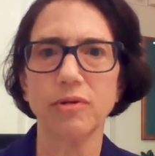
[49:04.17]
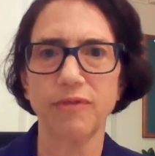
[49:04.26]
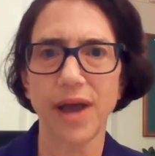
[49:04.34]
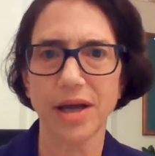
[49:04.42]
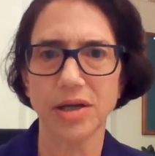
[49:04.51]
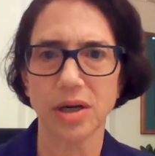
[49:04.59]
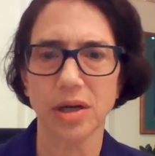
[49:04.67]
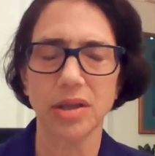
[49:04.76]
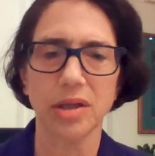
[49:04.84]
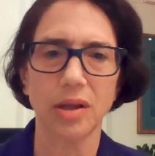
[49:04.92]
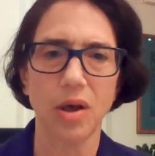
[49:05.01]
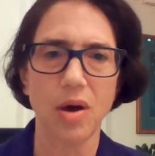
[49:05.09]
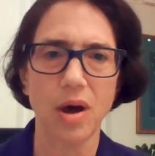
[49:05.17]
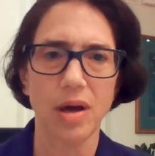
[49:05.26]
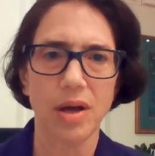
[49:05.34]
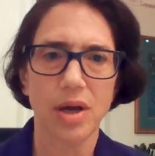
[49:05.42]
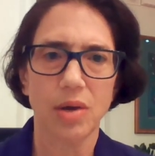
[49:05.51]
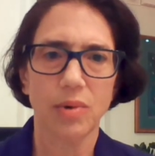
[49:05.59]
effect on the law.
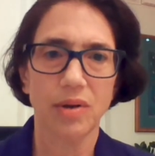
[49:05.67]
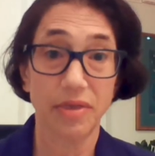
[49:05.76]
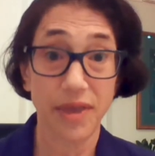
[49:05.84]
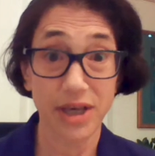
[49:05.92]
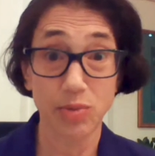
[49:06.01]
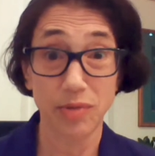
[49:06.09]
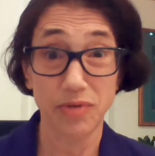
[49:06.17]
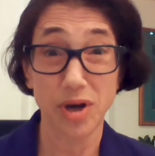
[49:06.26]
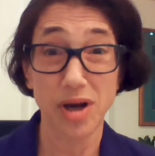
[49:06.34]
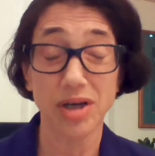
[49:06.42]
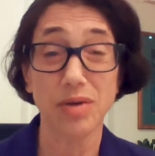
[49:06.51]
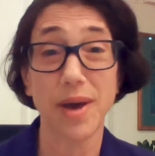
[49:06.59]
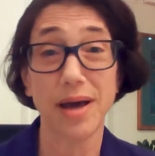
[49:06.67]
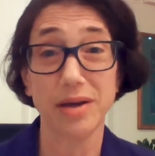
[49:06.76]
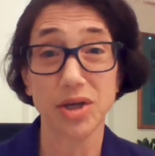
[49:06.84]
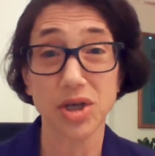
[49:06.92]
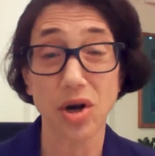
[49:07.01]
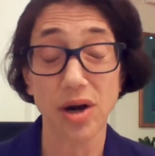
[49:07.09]
One of the things we've talked about
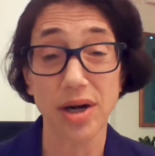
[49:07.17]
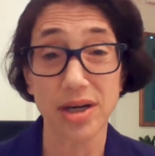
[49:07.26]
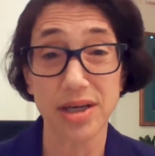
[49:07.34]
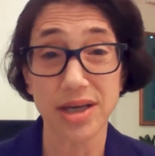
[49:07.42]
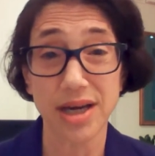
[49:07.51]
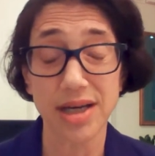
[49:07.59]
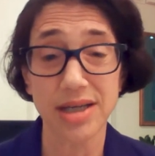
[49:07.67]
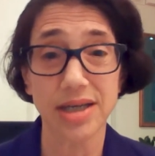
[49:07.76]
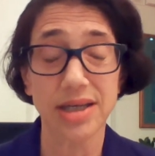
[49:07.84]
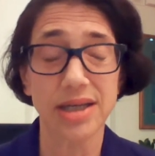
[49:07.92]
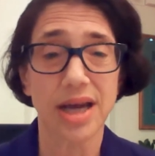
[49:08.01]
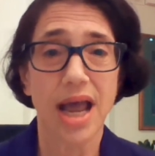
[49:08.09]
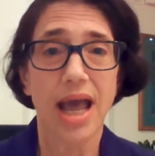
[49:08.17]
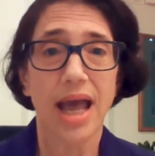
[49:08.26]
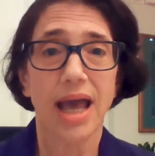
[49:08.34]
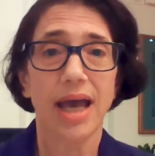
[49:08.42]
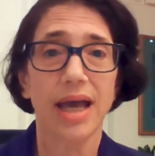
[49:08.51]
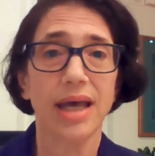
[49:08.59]
is stare decisis.
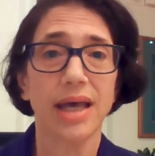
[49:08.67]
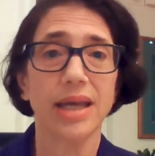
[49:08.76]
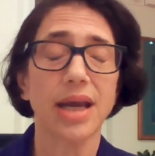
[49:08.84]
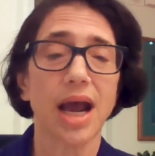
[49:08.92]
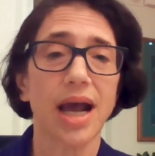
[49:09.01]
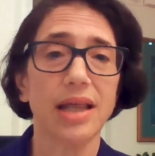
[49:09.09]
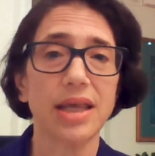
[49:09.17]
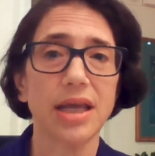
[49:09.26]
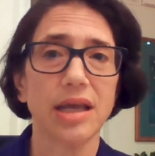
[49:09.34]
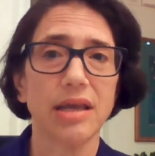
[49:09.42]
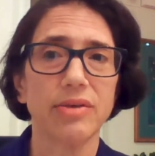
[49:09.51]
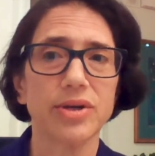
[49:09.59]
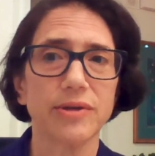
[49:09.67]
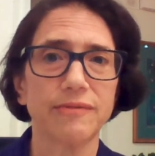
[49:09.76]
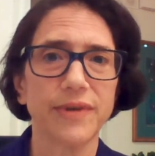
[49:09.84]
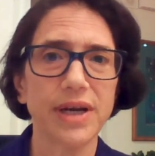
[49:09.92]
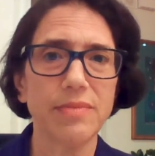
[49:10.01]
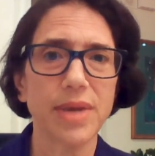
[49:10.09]
And I think there's a
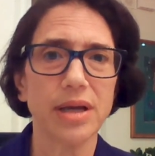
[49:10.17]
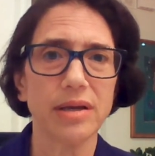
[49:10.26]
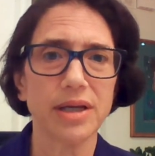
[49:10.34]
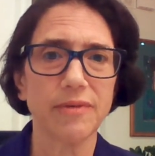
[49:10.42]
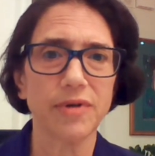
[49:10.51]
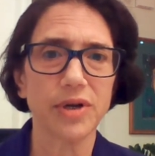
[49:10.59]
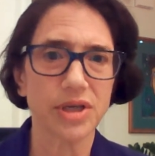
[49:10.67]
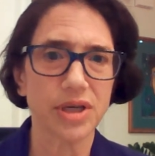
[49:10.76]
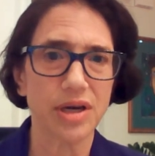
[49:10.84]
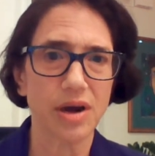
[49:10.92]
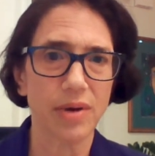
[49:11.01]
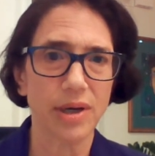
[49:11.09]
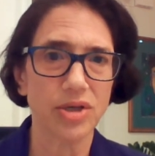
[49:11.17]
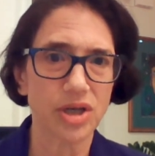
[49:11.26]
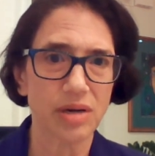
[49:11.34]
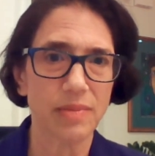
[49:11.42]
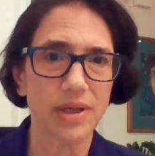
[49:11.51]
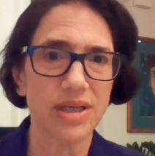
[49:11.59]
fundamental difference in knowing there's
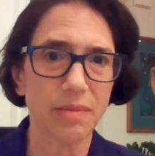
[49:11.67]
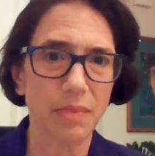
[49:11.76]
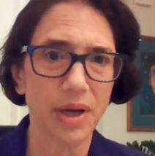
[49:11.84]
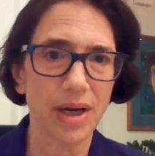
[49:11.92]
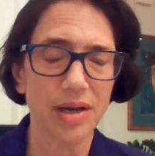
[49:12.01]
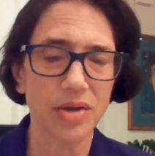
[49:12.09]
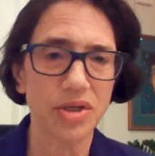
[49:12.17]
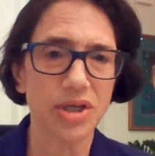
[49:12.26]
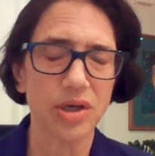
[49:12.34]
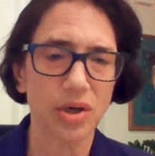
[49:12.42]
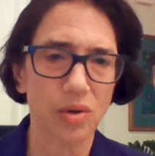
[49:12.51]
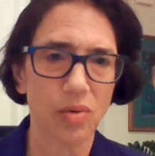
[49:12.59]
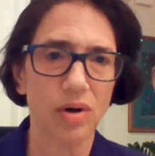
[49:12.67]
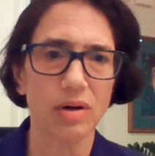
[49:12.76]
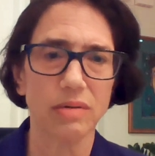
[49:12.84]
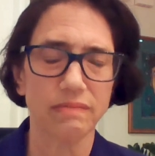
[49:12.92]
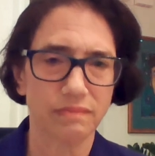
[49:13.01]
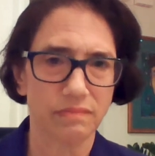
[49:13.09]
going to be somebody else in
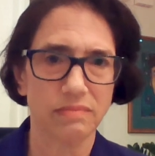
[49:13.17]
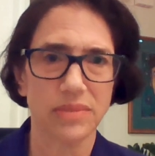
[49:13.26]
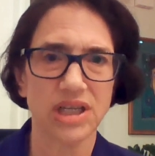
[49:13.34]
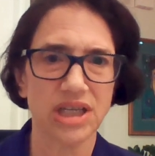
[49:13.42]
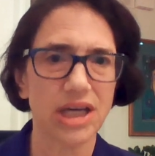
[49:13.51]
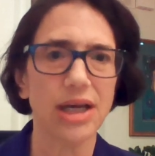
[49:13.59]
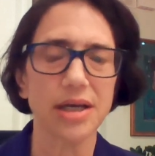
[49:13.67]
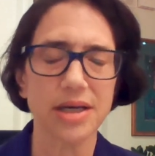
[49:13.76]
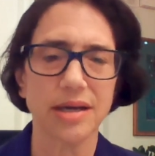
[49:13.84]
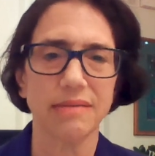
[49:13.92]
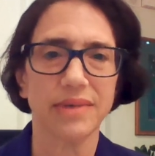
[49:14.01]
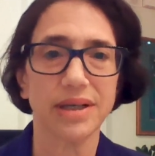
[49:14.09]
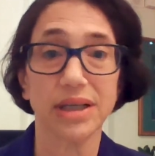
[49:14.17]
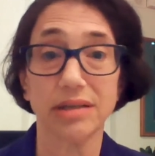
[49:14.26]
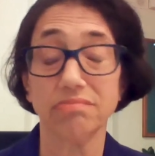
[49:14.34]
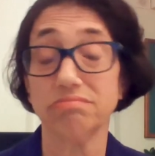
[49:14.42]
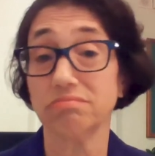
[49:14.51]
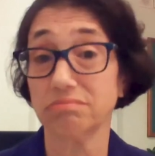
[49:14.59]
your seat
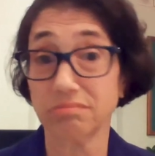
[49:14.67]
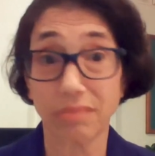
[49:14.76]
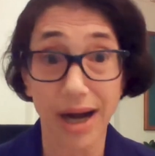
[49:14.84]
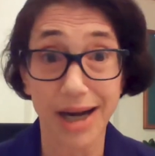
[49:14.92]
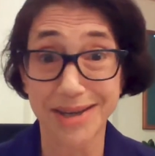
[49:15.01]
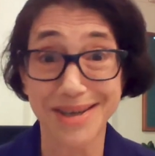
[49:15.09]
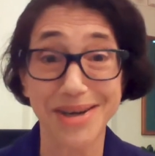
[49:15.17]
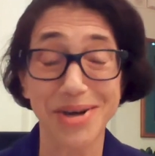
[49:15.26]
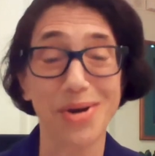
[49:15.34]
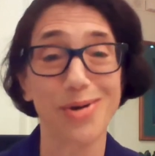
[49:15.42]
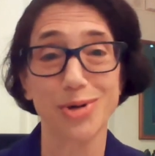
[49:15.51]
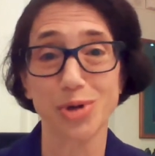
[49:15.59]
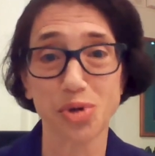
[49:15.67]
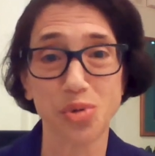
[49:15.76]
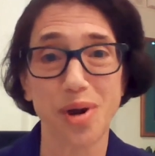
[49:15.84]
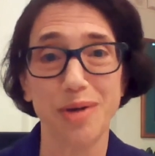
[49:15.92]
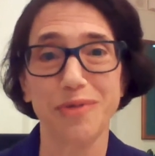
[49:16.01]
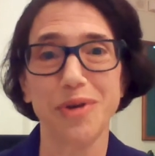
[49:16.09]
in 18 years or
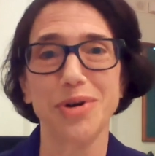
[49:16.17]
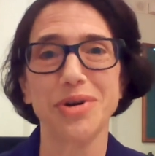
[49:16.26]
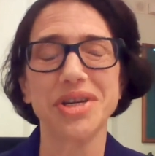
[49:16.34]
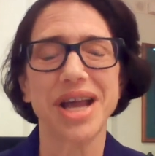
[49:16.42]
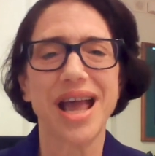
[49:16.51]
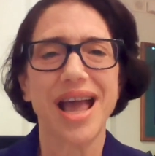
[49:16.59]
12 years,